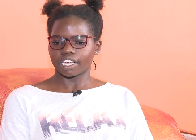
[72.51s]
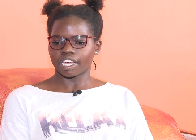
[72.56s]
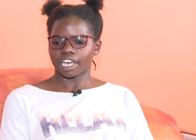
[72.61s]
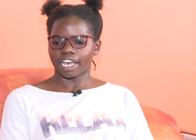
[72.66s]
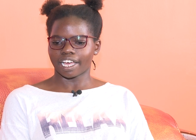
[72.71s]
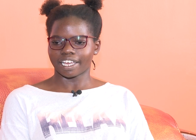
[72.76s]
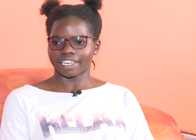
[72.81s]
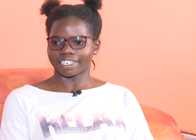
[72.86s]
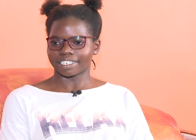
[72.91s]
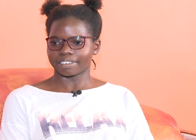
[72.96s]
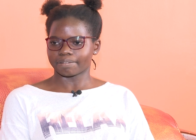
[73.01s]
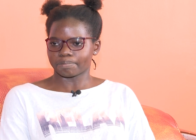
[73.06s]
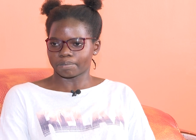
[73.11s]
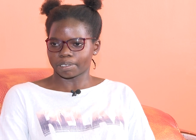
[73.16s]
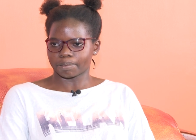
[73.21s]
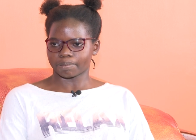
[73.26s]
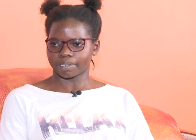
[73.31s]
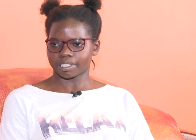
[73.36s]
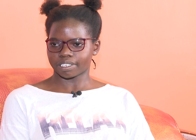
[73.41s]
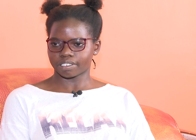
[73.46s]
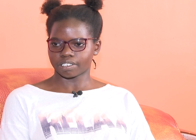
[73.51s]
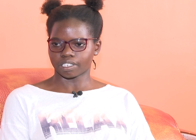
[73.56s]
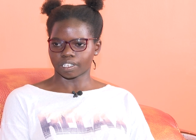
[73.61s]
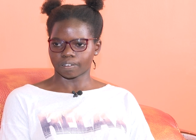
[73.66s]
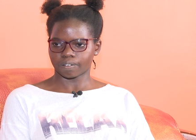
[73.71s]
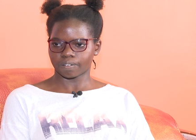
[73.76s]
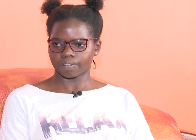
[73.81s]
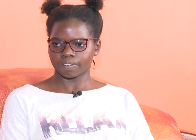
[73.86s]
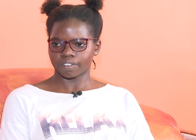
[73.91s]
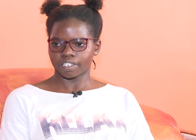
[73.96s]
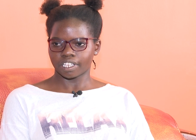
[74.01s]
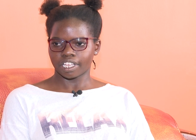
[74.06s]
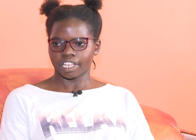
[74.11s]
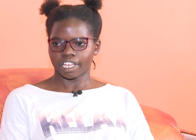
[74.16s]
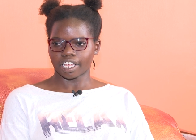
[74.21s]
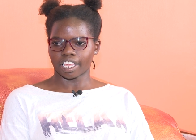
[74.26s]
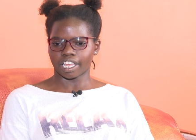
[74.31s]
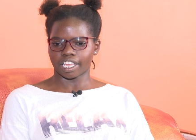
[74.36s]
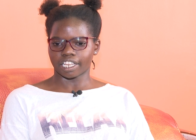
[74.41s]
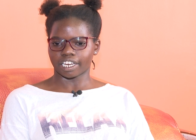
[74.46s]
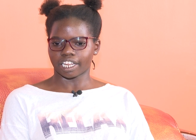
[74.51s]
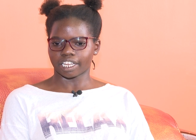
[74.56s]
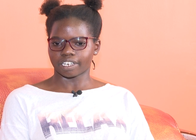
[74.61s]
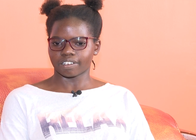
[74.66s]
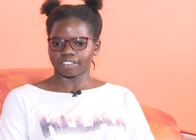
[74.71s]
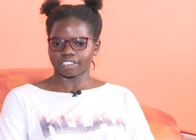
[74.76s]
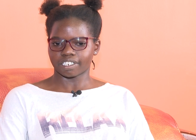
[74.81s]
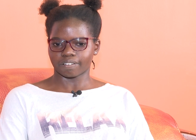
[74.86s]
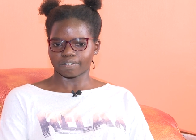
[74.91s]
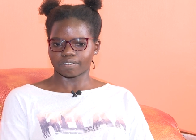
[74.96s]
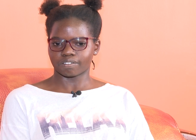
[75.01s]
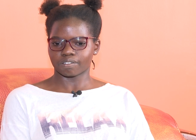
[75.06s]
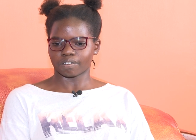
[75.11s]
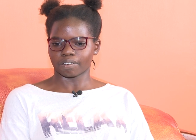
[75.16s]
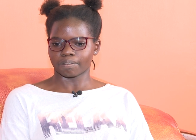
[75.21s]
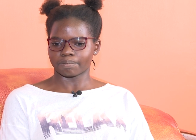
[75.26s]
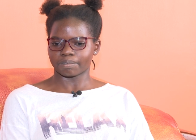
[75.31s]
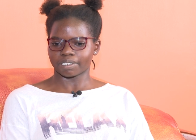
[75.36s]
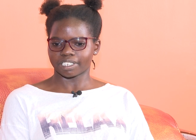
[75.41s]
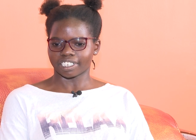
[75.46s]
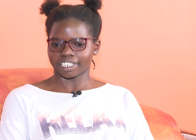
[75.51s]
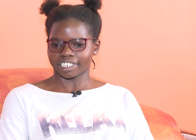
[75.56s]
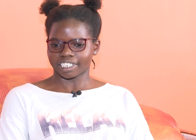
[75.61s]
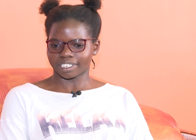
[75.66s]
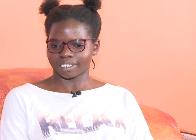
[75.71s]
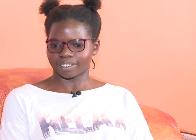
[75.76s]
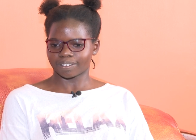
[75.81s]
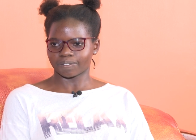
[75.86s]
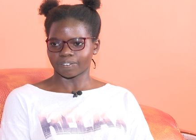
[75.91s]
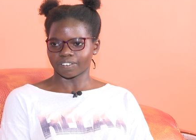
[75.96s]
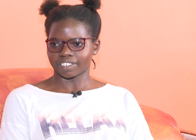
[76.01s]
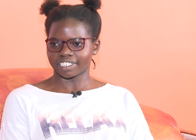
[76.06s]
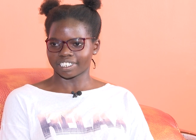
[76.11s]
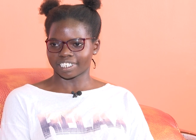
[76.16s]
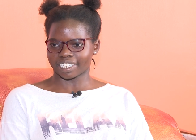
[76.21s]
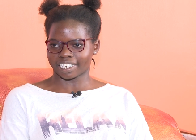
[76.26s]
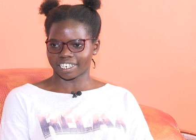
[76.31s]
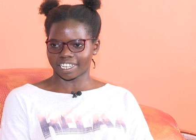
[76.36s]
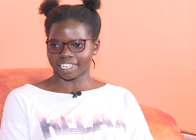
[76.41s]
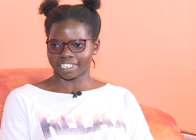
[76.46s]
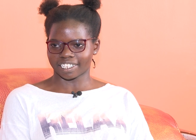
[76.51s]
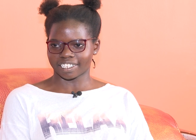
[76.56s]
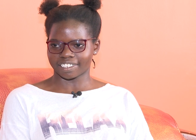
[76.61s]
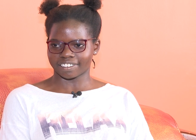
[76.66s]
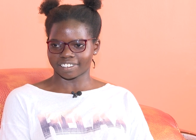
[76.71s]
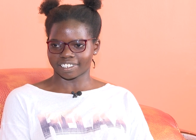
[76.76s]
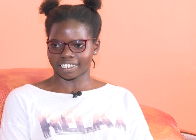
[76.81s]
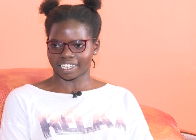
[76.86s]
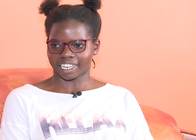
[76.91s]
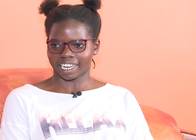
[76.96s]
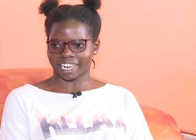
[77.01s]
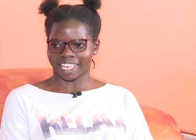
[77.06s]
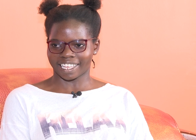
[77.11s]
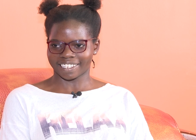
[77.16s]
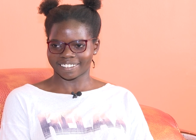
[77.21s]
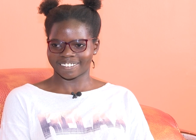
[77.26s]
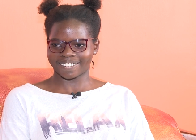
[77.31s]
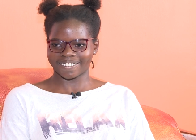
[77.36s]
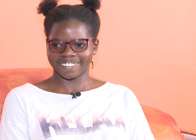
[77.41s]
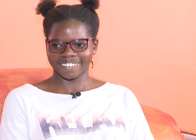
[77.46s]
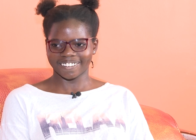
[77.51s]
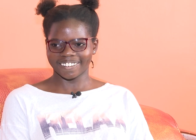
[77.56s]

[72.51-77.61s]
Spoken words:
I can be myself and I don't have to compete against 49 others in a class.